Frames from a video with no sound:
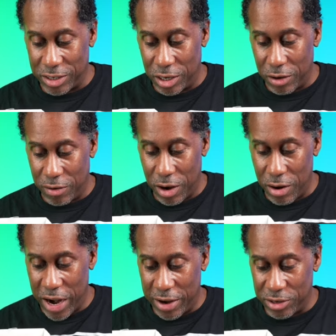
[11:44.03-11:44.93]
So, all
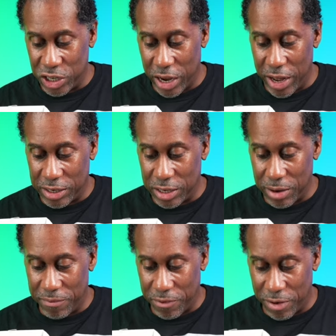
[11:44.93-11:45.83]
right, shout out to
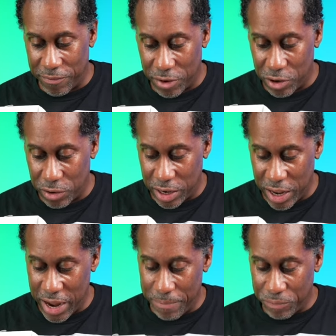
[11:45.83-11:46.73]
them for, for doing
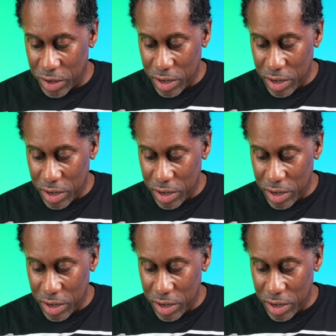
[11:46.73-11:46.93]
that.